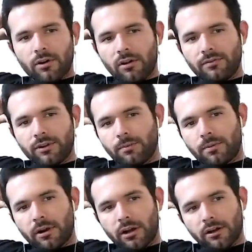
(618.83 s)

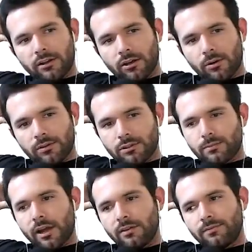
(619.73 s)
overall video part, I'm gonna go
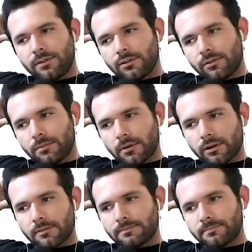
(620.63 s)
with his
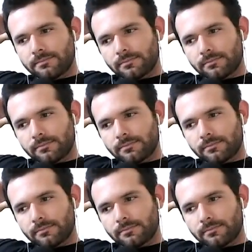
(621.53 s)
minefield part.